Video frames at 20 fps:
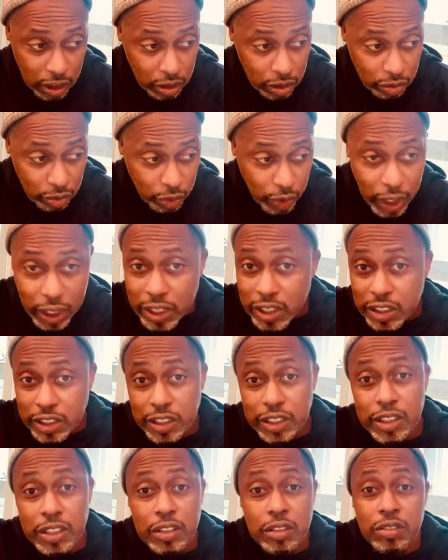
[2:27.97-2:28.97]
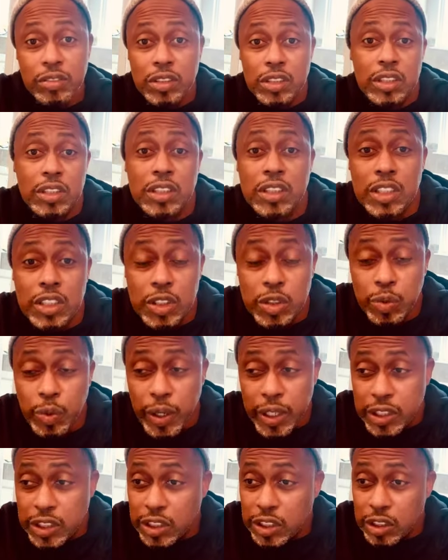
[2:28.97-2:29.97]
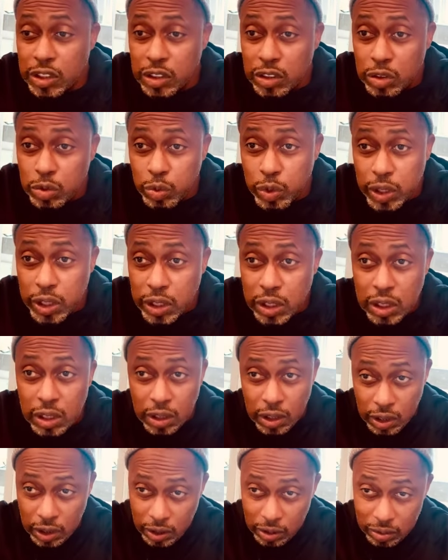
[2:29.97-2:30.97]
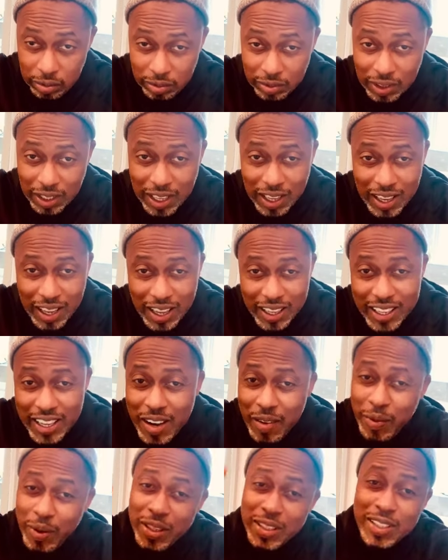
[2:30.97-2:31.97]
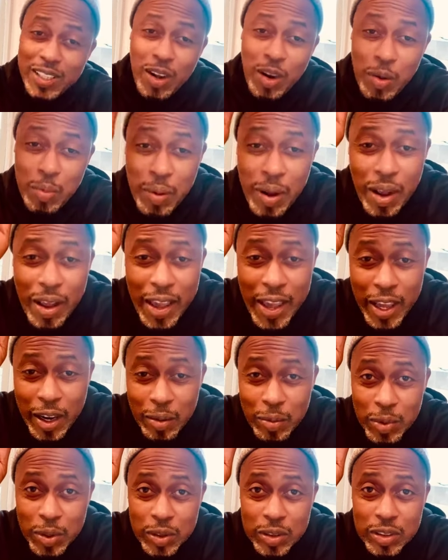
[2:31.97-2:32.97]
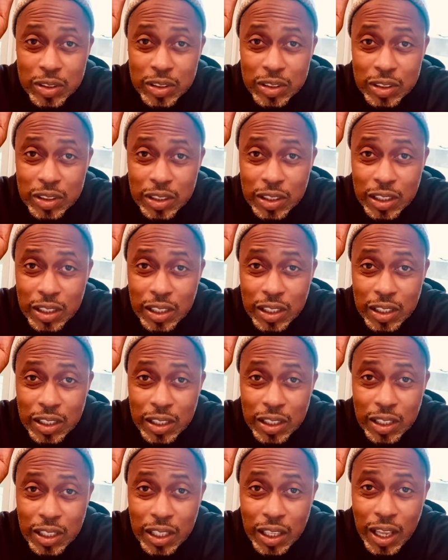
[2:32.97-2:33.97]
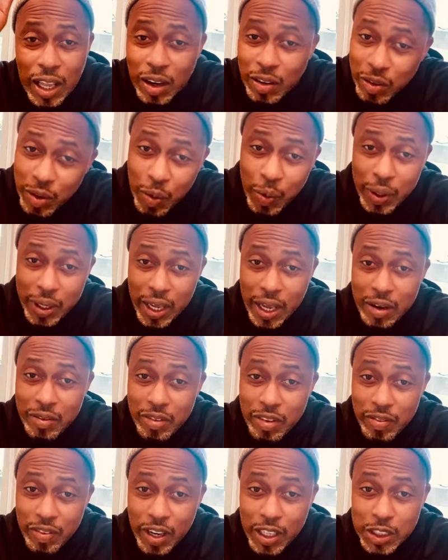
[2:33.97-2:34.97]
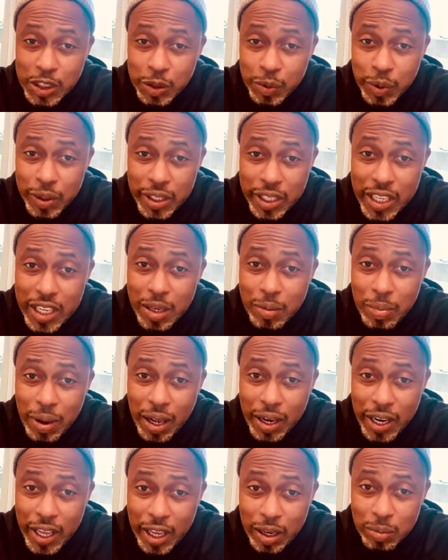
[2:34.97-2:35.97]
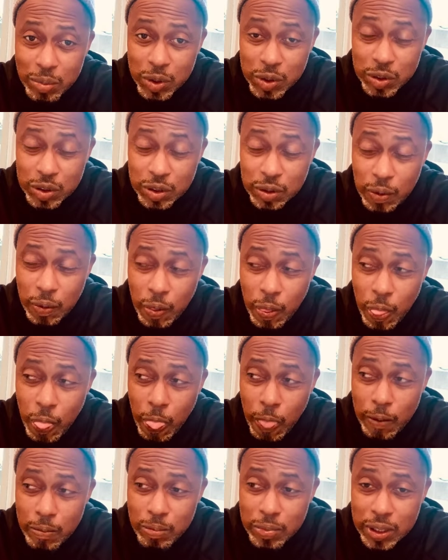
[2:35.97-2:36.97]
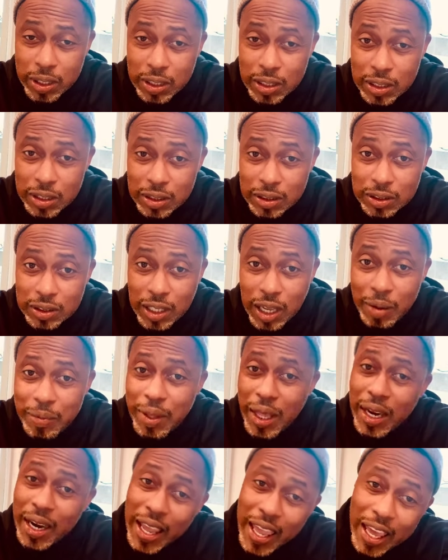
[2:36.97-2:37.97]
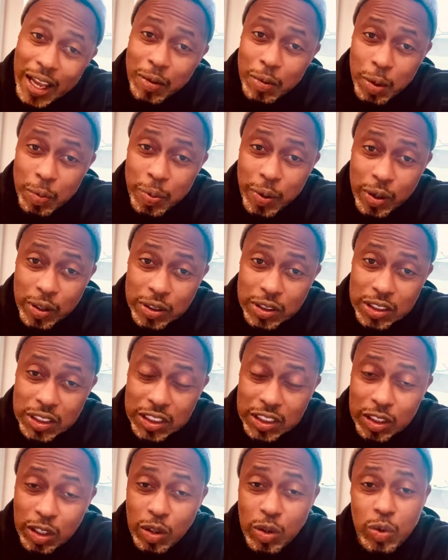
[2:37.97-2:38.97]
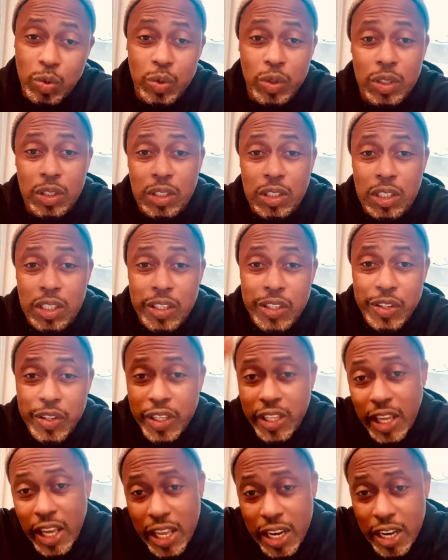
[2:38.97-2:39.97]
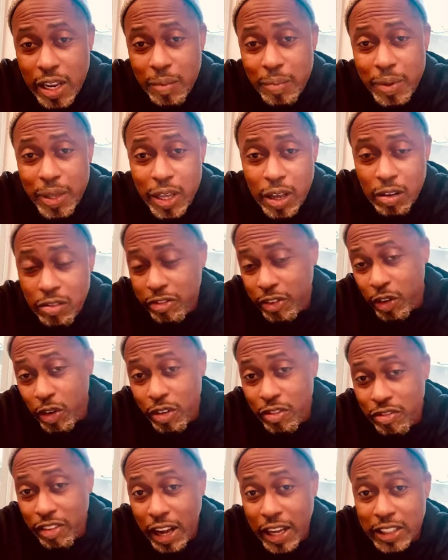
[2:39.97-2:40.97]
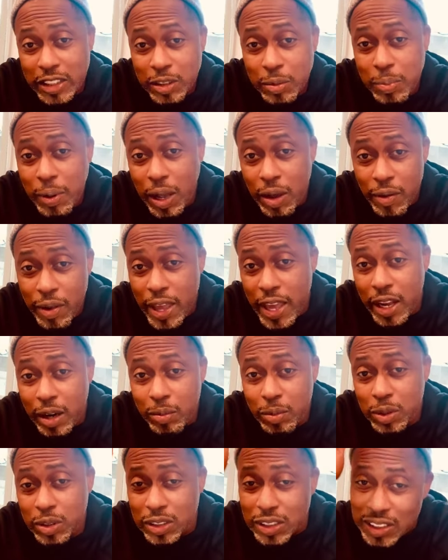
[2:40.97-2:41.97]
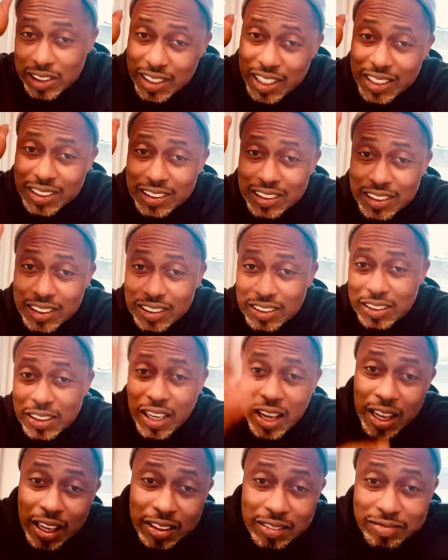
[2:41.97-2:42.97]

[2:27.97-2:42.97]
relatives, situations with, I can't really talk about animals. I don't know what kind of advice you would need about animals because I'm not an animal person. So you can't hit me up for advice about animals because that's just not,